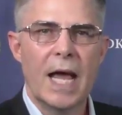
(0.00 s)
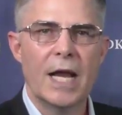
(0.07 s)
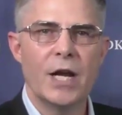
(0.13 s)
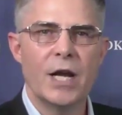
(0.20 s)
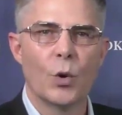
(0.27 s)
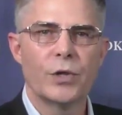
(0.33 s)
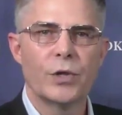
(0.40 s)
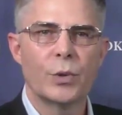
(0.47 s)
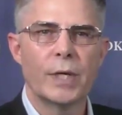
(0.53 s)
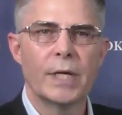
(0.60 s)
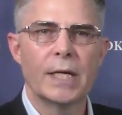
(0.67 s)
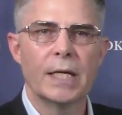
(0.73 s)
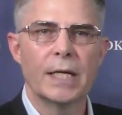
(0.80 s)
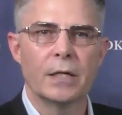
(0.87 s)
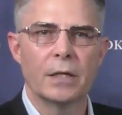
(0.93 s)
and North
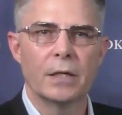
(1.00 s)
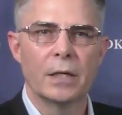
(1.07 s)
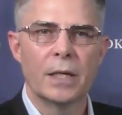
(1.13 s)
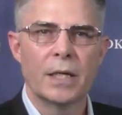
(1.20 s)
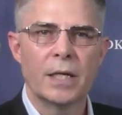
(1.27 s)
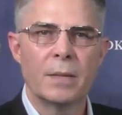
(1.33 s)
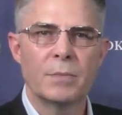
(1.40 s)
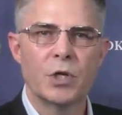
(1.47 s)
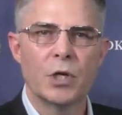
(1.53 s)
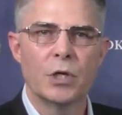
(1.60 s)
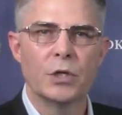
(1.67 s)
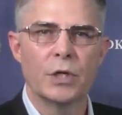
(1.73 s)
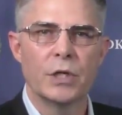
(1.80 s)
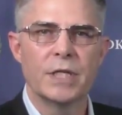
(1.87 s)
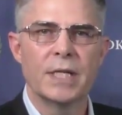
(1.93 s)
Korean leader Kim
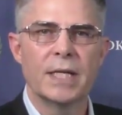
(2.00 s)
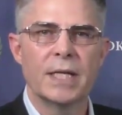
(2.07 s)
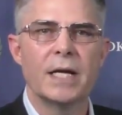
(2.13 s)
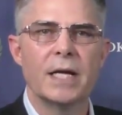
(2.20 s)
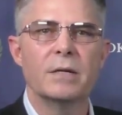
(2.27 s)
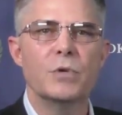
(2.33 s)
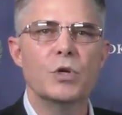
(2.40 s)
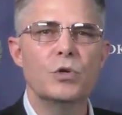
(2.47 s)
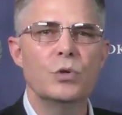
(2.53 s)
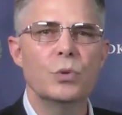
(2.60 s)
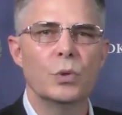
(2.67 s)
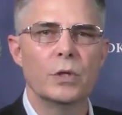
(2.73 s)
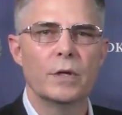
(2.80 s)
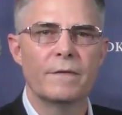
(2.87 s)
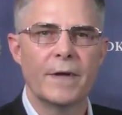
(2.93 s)
Jong un signed a
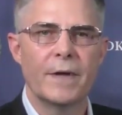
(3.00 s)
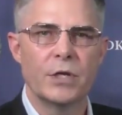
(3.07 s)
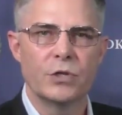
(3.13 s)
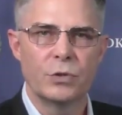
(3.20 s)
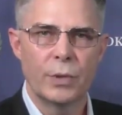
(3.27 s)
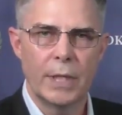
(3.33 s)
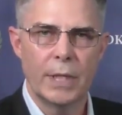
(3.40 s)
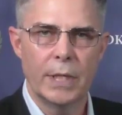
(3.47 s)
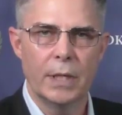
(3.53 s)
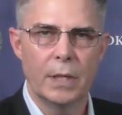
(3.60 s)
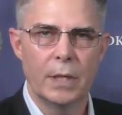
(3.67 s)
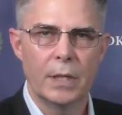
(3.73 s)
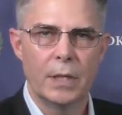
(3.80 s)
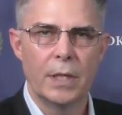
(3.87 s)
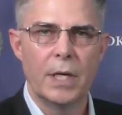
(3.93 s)
mutual defense treaty.